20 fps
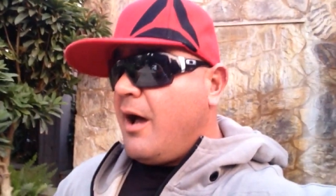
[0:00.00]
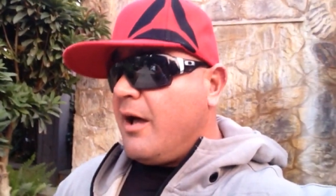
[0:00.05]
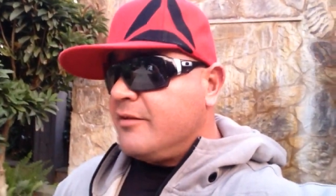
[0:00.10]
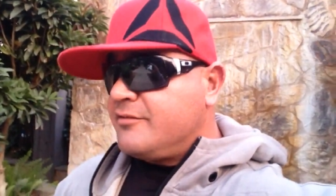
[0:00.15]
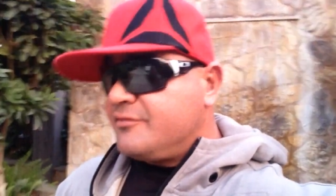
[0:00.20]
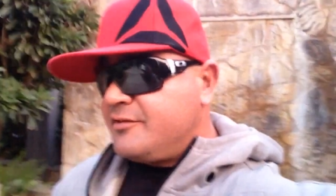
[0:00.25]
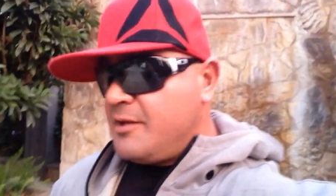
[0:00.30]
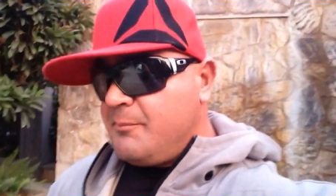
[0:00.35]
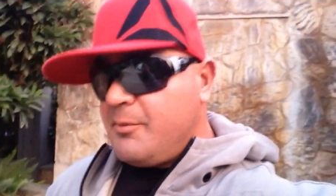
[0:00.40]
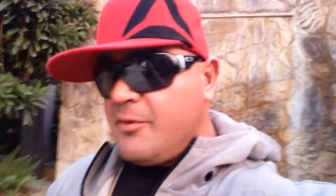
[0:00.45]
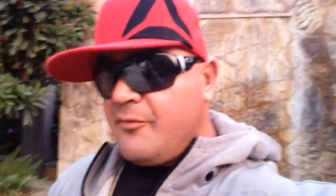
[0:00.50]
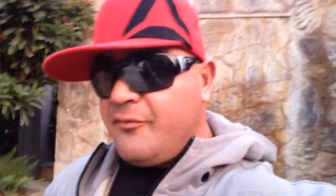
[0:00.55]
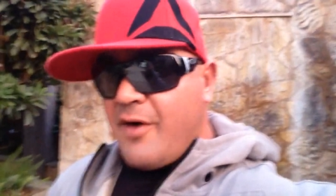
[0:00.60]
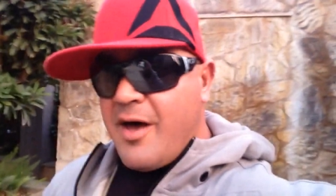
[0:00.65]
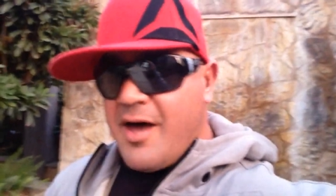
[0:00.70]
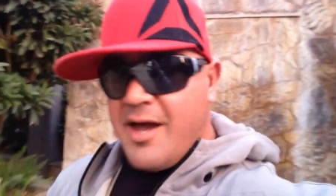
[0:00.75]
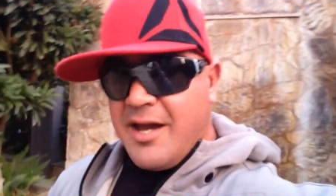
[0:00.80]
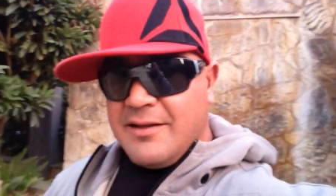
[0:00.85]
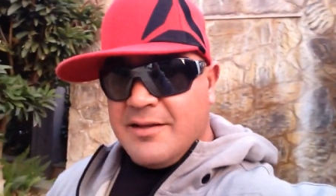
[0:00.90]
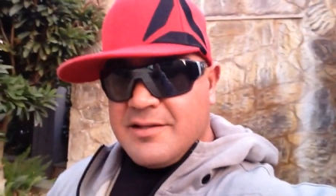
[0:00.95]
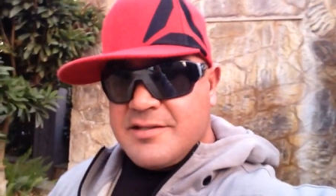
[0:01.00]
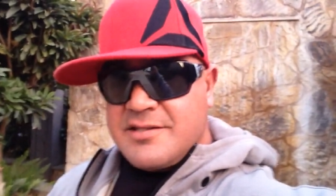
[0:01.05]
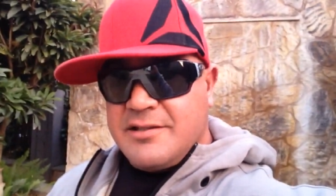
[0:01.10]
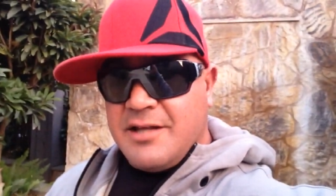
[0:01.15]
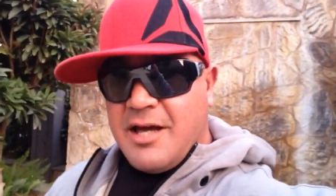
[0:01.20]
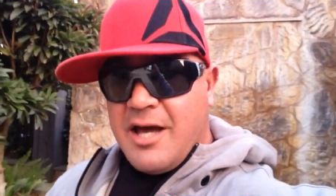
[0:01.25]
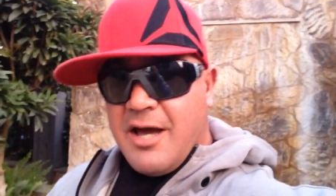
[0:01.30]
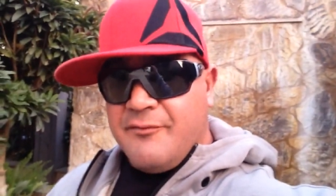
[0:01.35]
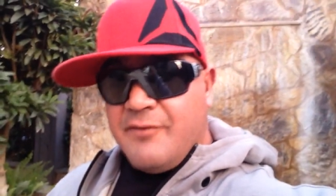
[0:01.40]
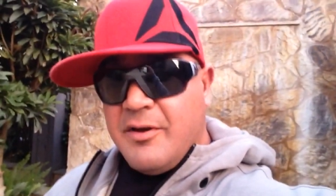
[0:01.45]
simplifying this
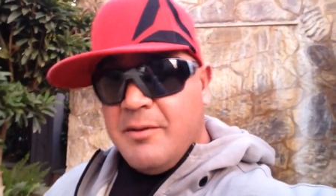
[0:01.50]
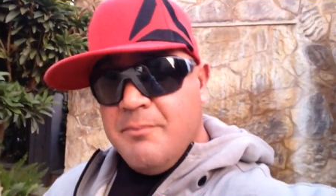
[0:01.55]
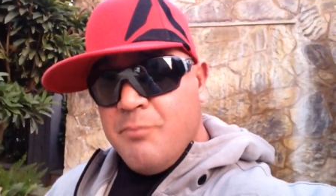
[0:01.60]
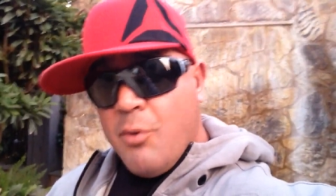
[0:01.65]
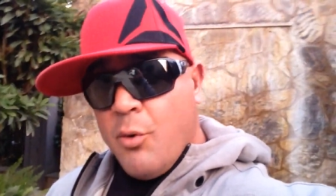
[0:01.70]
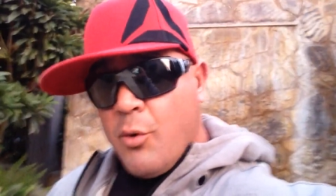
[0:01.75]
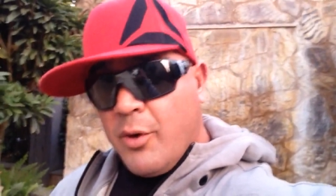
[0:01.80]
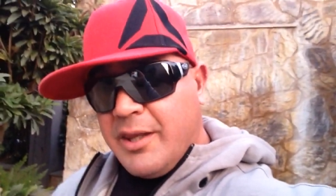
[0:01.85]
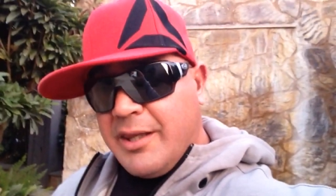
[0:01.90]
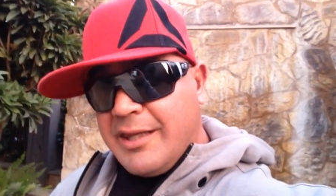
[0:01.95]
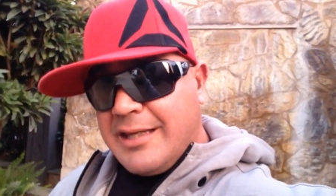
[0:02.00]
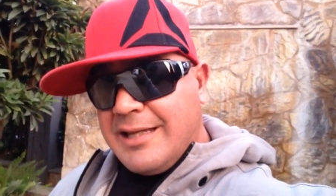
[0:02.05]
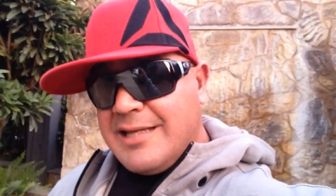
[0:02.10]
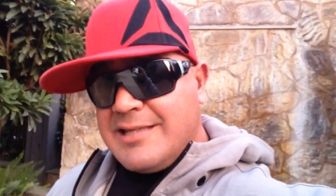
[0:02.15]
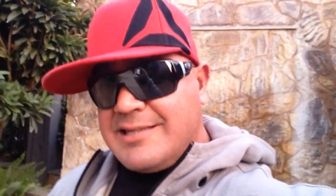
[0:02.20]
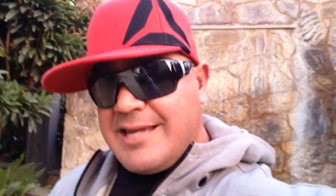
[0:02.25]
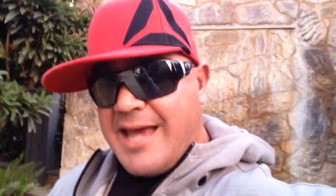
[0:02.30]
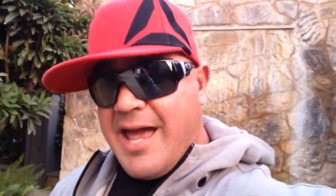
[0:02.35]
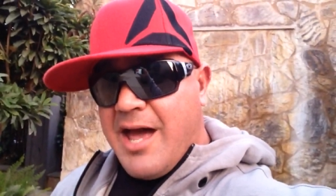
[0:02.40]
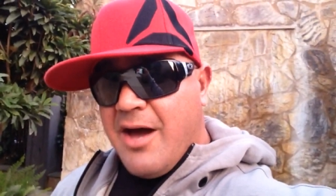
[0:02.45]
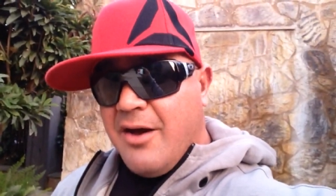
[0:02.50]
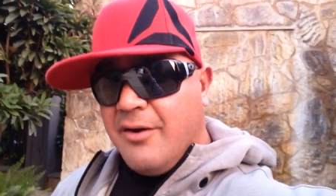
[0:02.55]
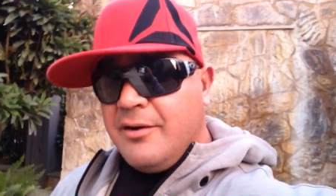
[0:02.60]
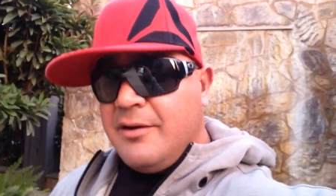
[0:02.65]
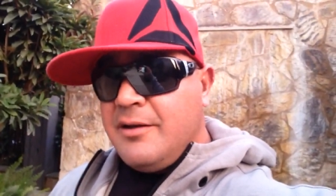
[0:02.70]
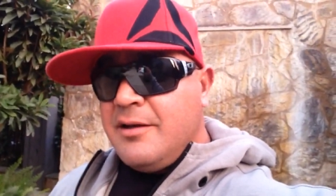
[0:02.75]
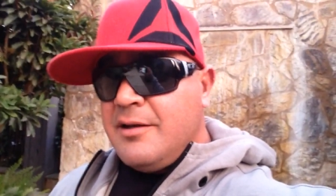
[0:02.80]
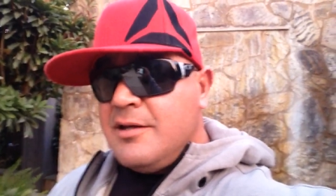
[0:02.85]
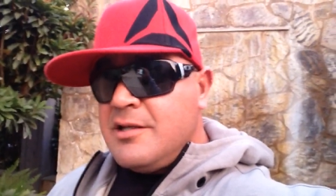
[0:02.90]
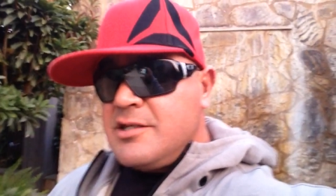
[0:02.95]
stuff and boiling it down
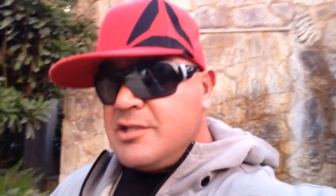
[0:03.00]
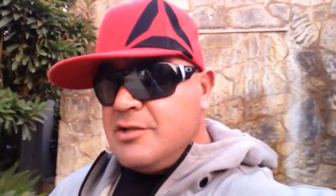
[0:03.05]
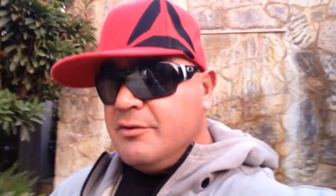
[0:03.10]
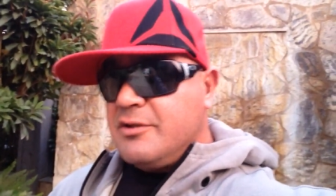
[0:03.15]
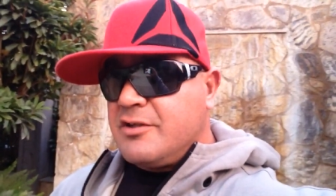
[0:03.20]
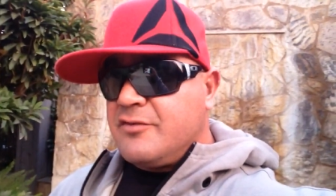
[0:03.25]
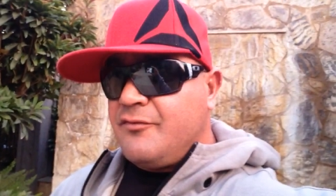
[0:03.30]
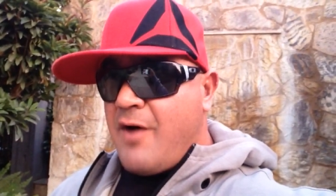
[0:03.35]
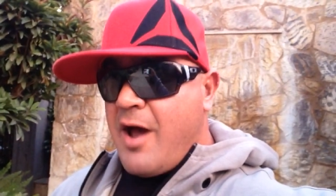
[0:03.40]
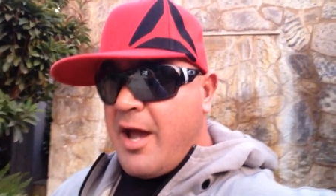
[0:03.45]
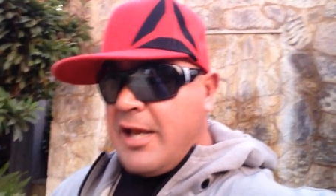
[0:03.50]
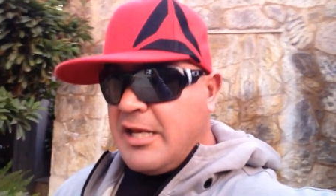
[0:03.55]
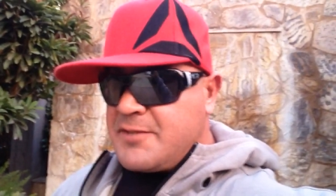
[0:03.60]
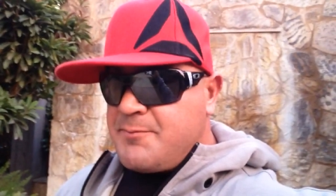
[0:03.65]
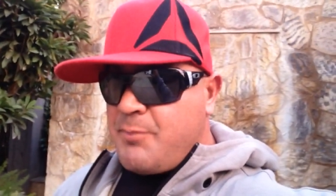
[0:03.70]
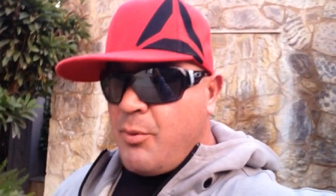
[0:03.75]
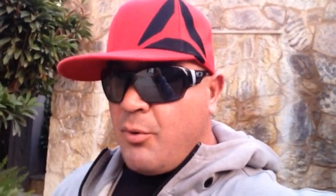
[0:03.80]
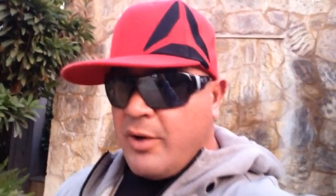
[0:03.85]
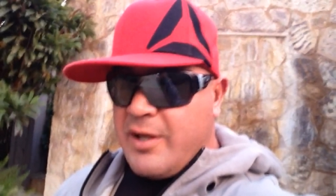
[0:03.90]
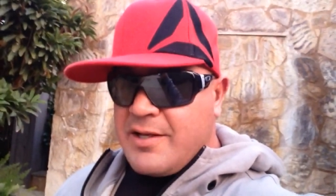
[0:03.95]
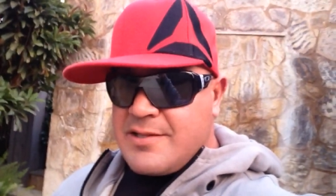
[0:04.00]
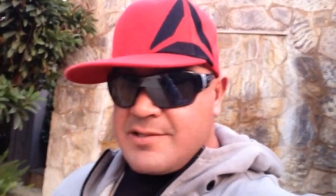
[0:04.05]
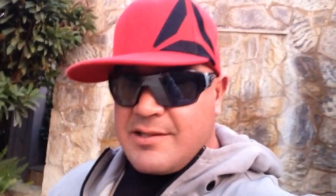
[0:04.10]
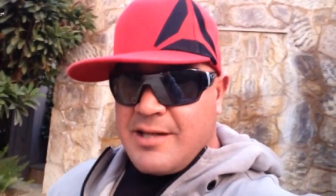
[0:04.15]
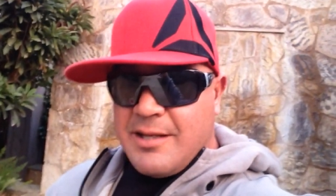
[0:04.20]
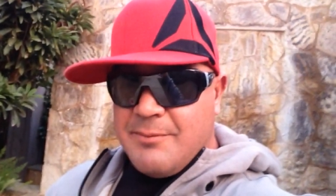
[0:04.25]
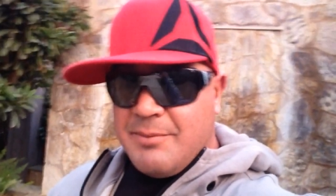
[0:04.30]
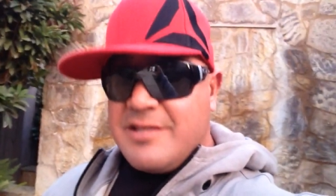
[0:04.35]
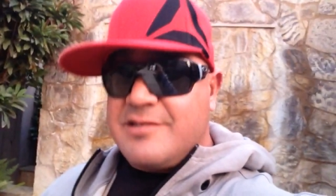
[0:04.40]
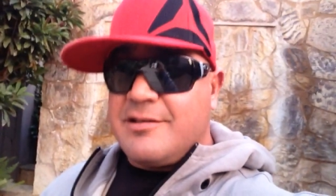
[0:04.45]
to its finest points
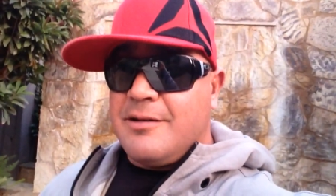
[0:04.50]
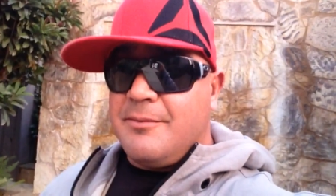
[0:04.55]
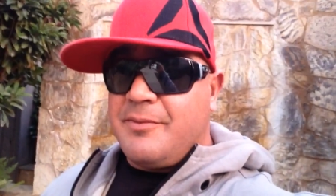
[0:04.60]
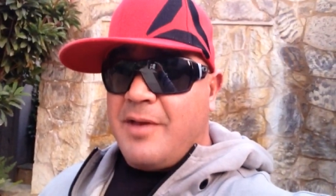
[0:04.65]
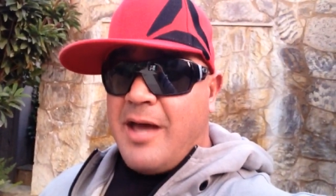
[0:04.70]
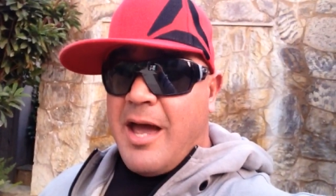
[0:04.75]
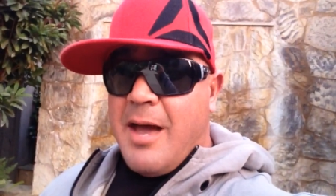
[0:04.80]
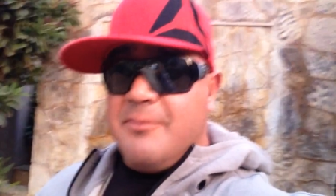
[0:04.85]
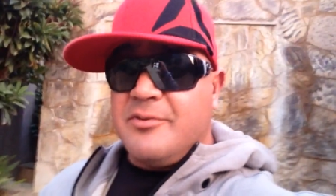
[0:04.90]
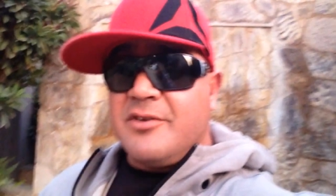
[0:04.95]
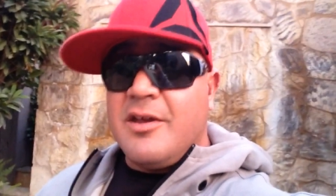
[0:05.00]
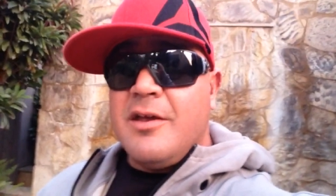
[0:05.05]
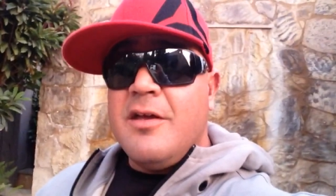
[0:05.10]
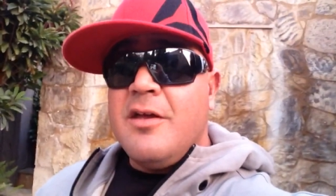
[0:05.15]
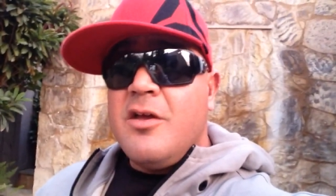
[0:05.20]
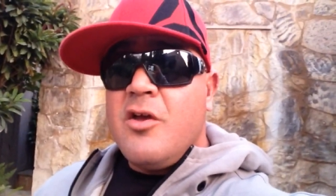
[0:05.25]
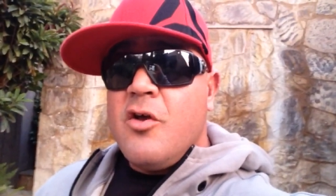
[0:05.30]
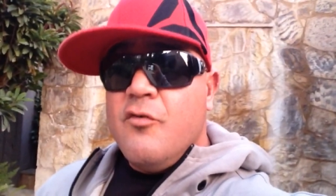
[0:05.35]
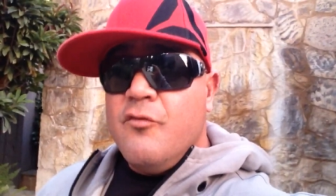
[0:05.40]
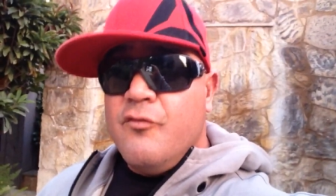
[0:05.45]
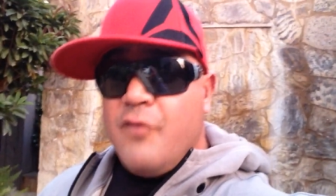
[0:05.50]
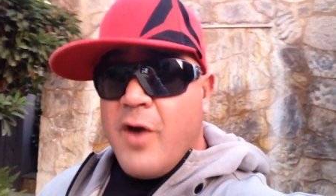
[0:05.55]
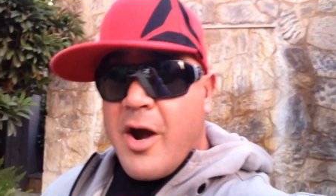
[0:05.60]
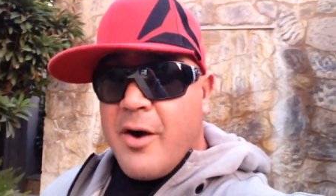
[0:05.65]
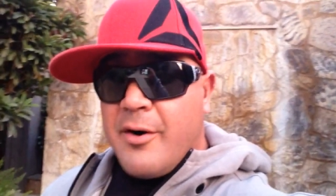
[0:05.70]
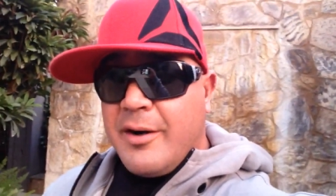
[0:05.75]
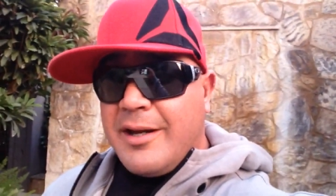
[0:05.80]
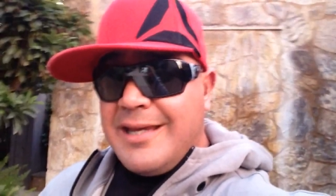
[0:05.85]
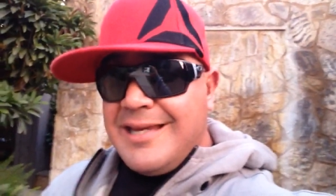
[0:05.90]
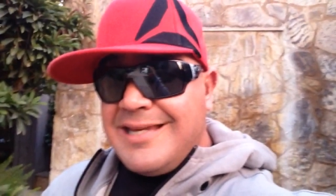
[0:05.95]
can be sometimes
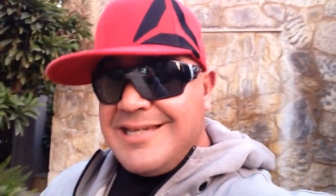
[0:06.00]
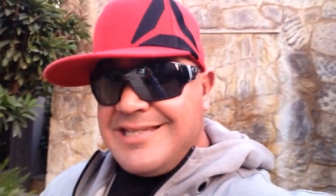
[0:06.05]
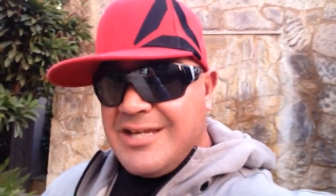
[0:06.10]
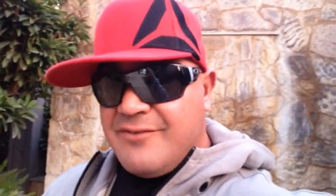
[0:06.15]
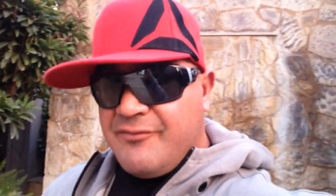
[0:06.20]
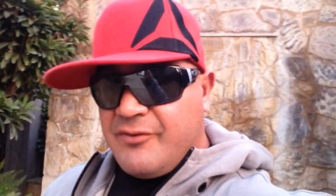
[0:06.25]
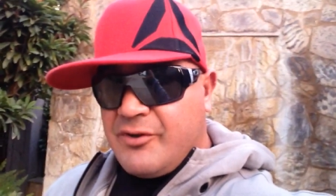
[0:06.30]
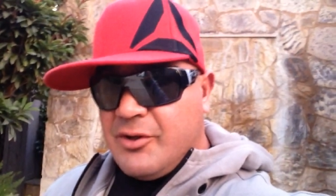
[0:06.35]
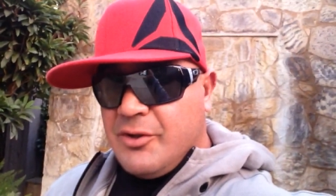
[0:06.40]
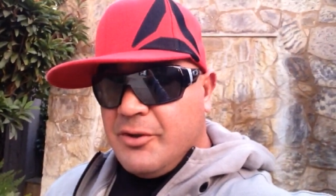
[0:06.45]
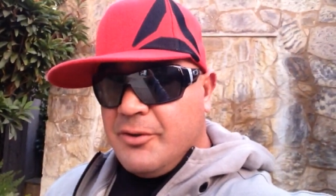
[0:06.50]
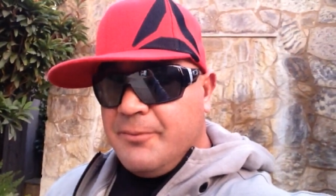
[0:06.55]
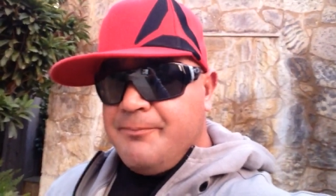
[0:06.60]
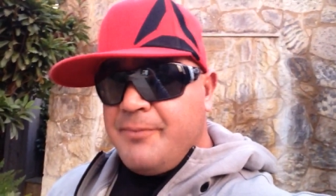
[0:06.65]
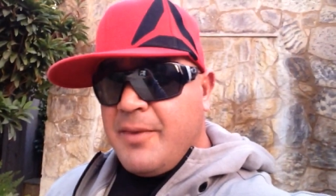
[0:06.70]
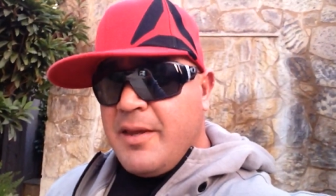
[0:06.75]
very difficult.